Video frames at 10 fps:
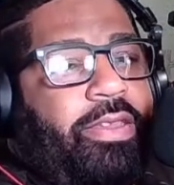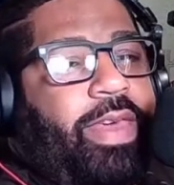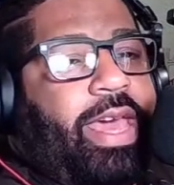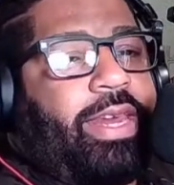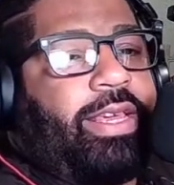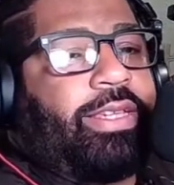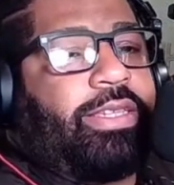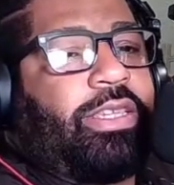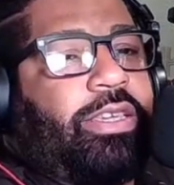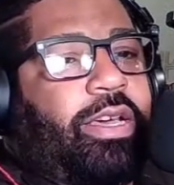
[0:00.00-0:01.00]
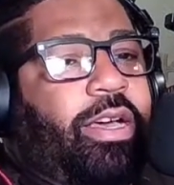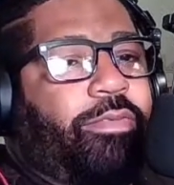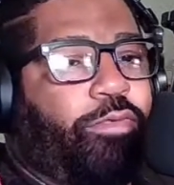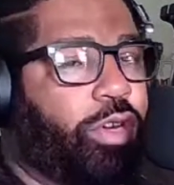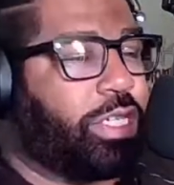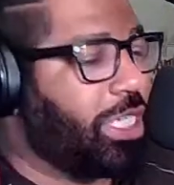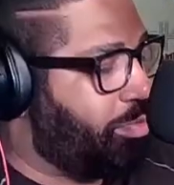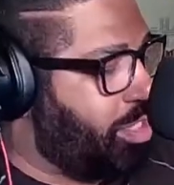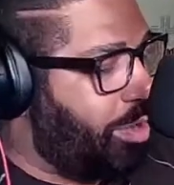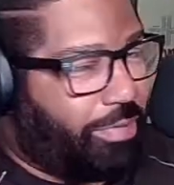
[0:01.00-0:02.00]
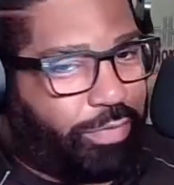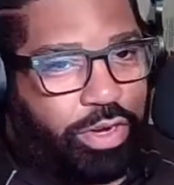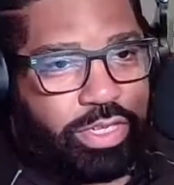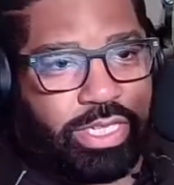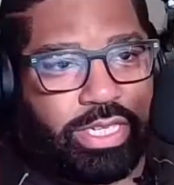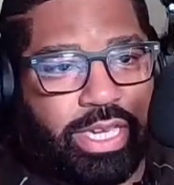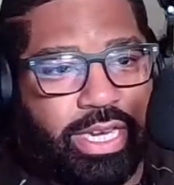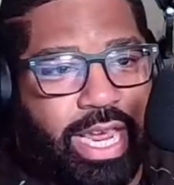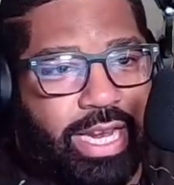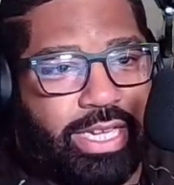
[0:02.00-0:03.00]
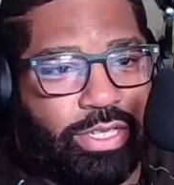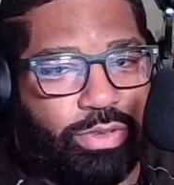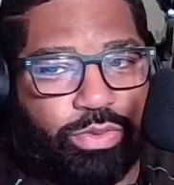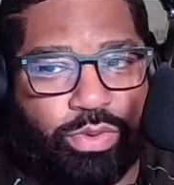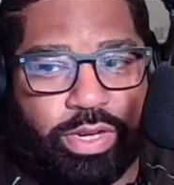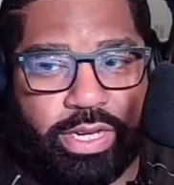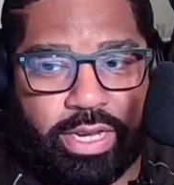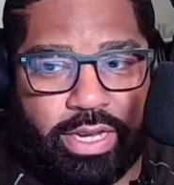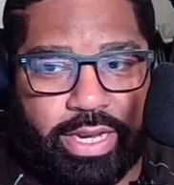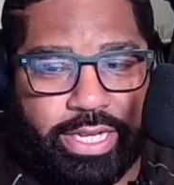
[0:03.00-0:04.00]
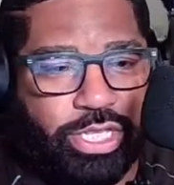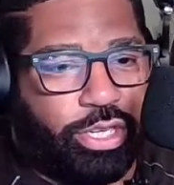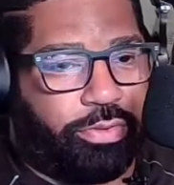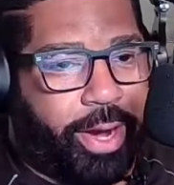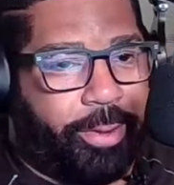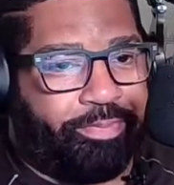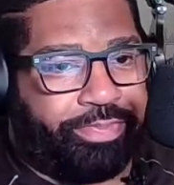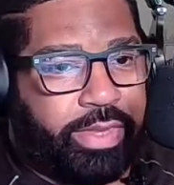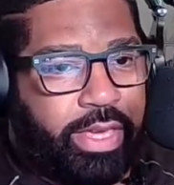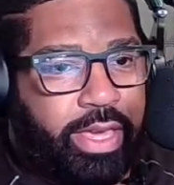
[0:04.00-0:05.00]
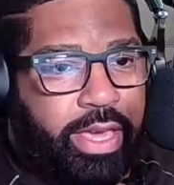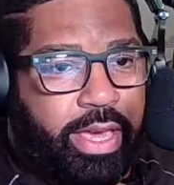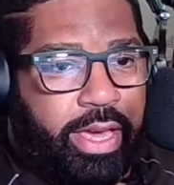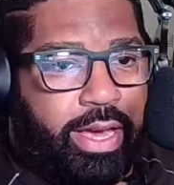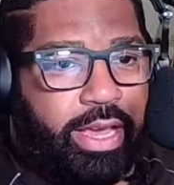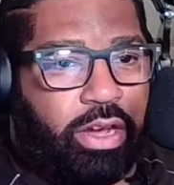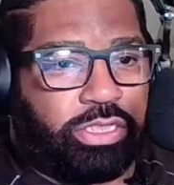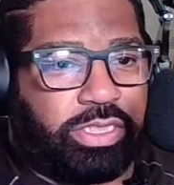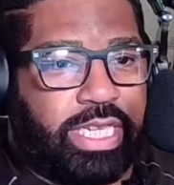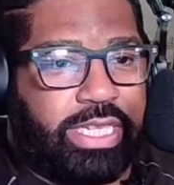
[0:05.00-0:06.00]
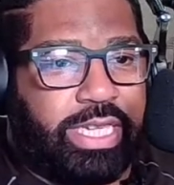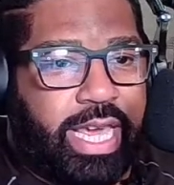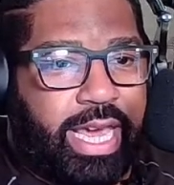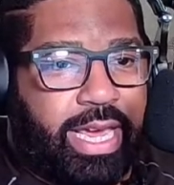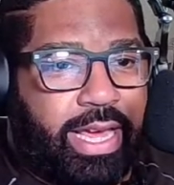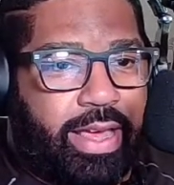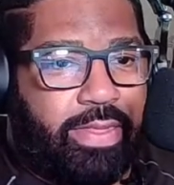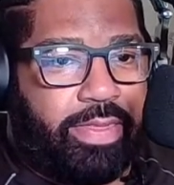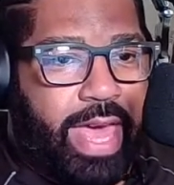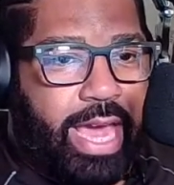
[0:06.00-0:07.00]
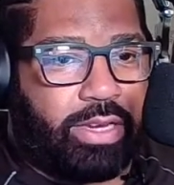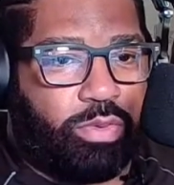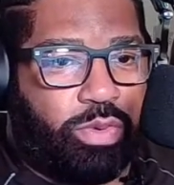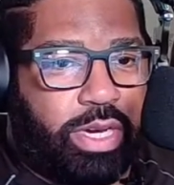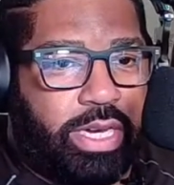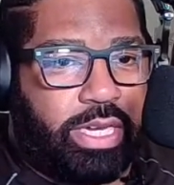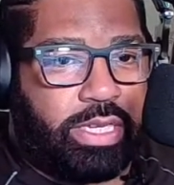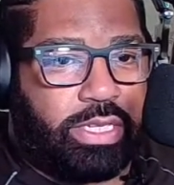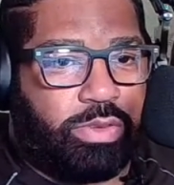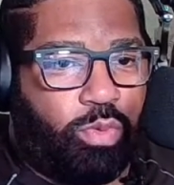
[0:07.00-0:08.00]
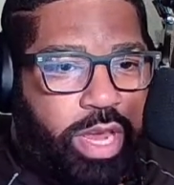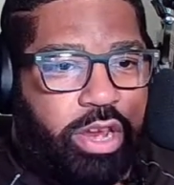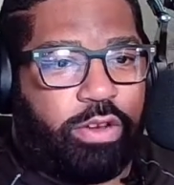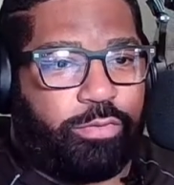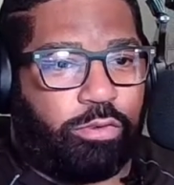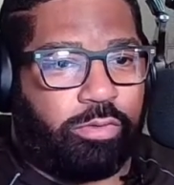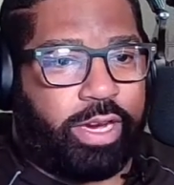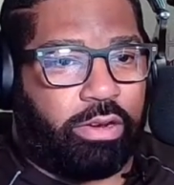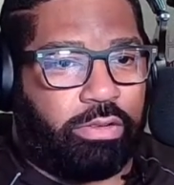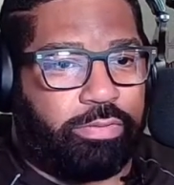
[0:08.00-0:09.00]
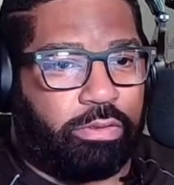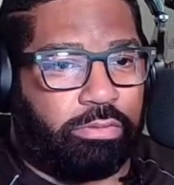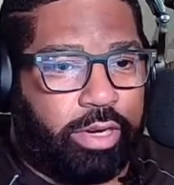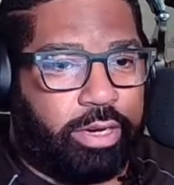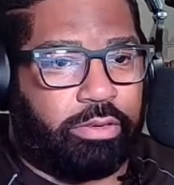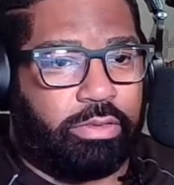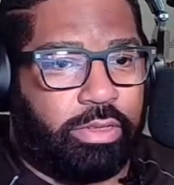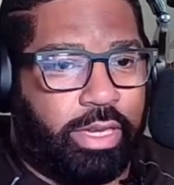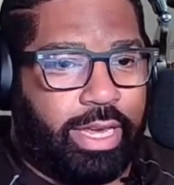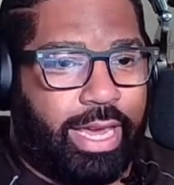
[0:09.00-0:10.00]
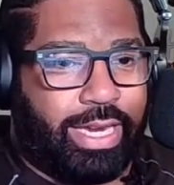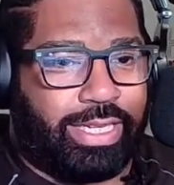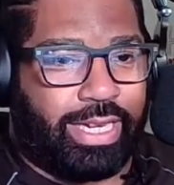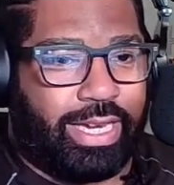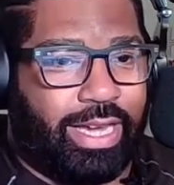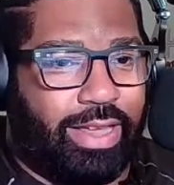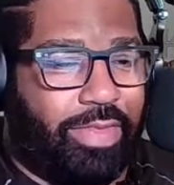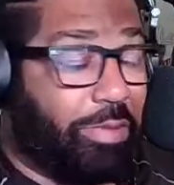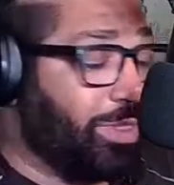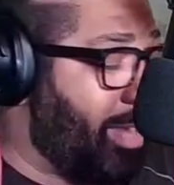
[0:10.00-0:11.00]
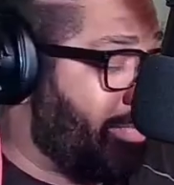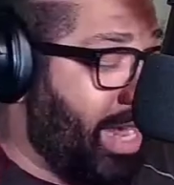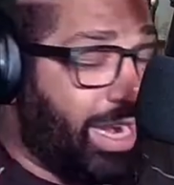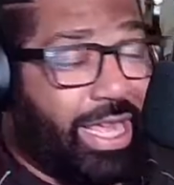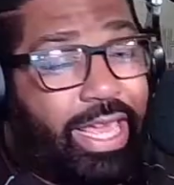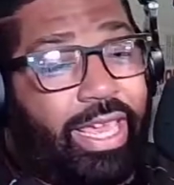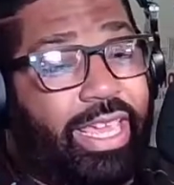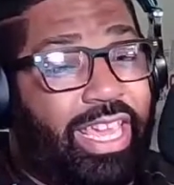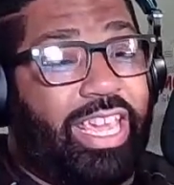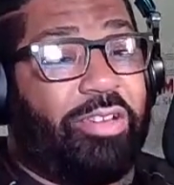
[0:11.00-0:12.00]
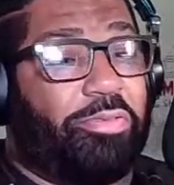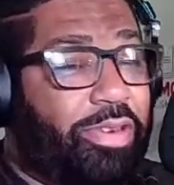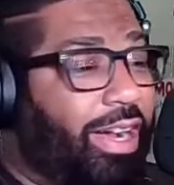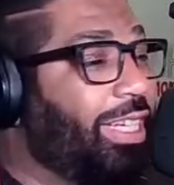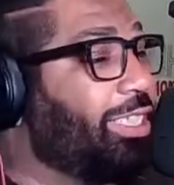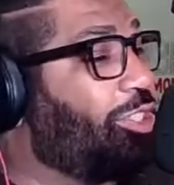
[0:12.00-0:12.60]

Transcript: That is the verzuz. We're talking about verzuz, and that is on Instagram. He also says, "Yeah, that was weird for real, for real." And that was the bottom line. It was